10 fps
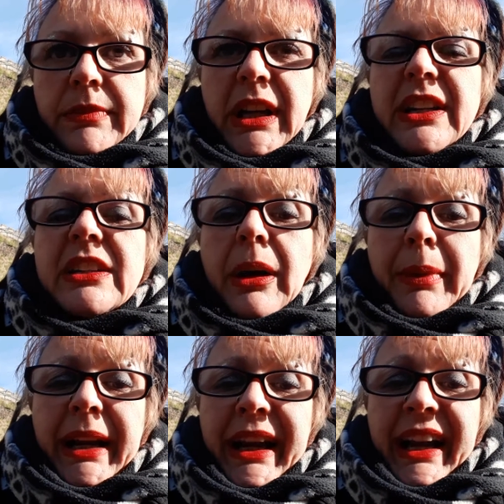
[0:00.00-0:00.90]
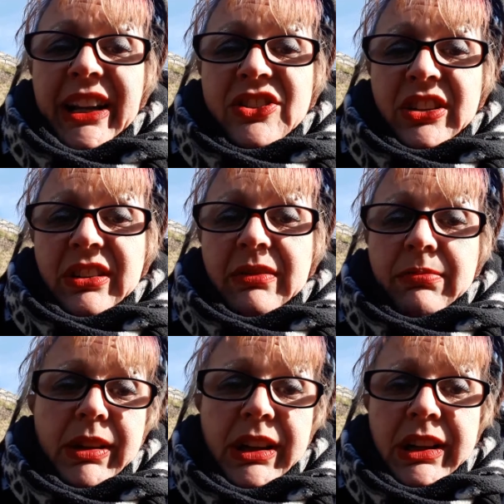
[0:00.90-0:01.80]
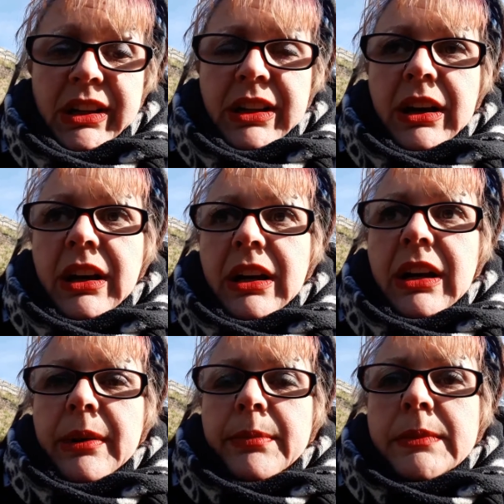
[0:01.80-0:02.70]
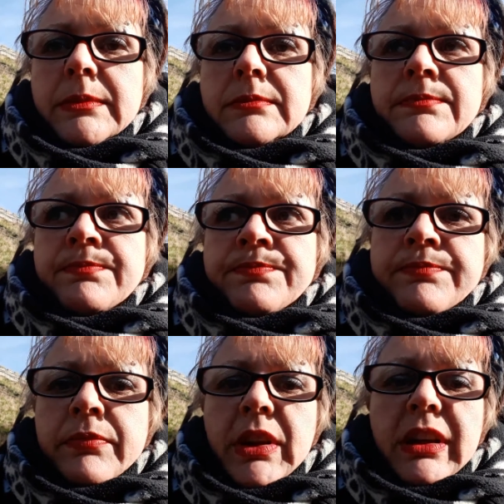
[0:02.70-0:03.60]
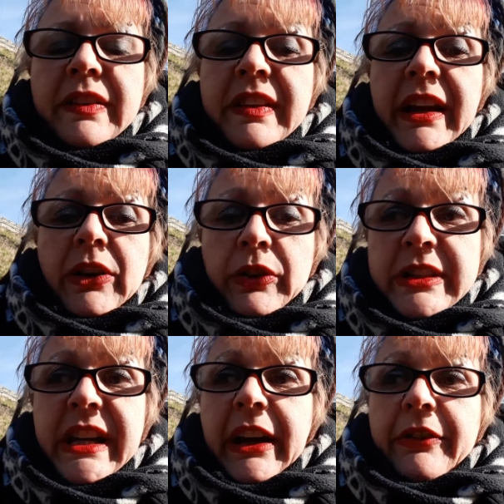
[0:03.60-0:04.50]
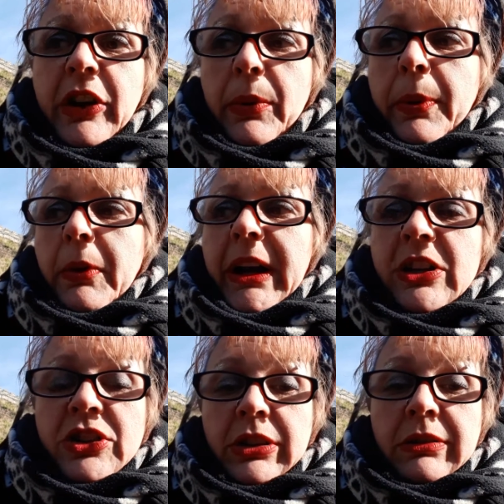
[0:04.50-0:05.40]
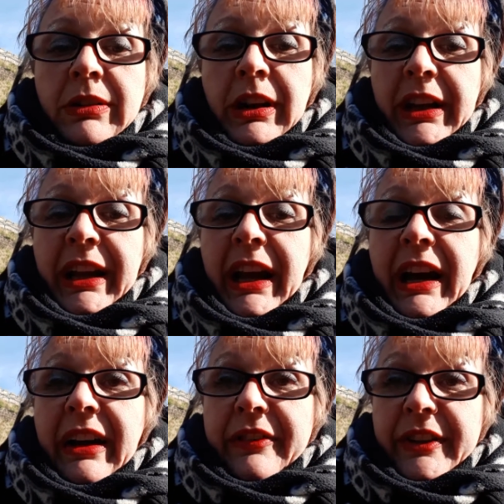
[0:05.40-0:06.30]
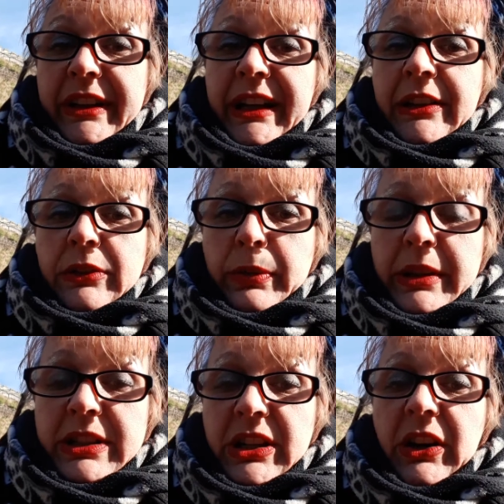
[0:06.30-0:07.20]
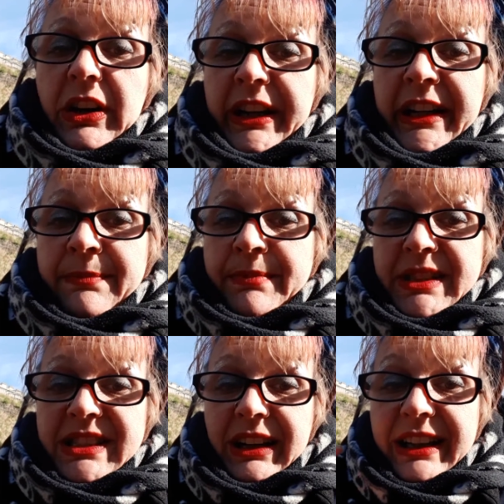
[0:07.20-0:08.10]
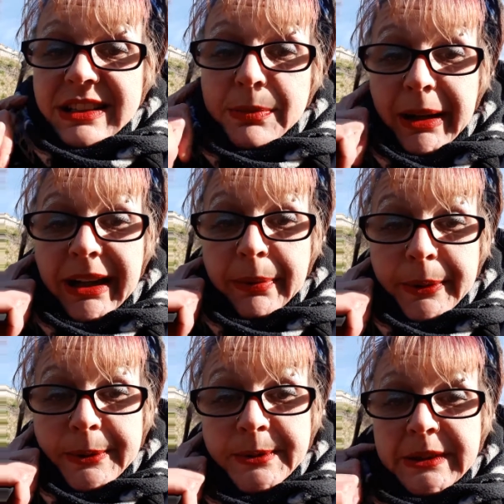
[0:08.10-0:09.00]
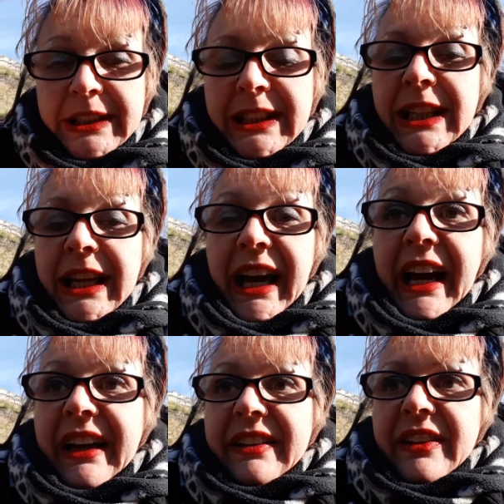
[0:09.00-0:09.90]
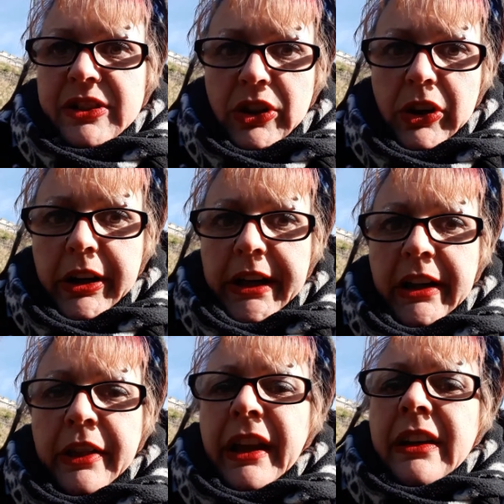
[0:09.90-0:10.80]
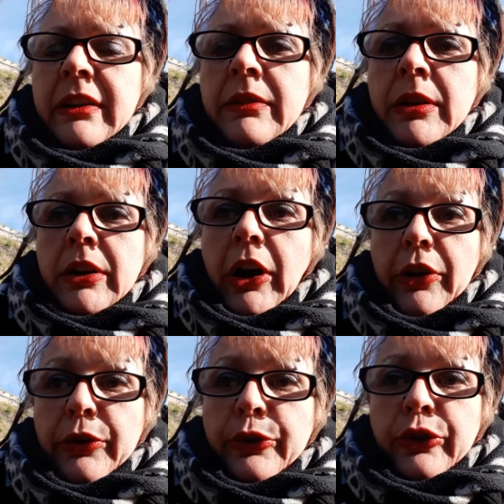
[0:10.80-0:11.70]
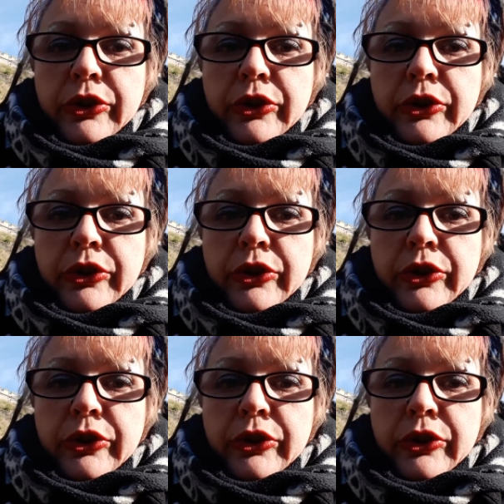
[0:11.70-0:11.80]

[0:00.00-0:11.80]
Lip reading: numbing agent, because then on the day of the operation I have a needle with a dye stuck into my nipple, and the dye then goes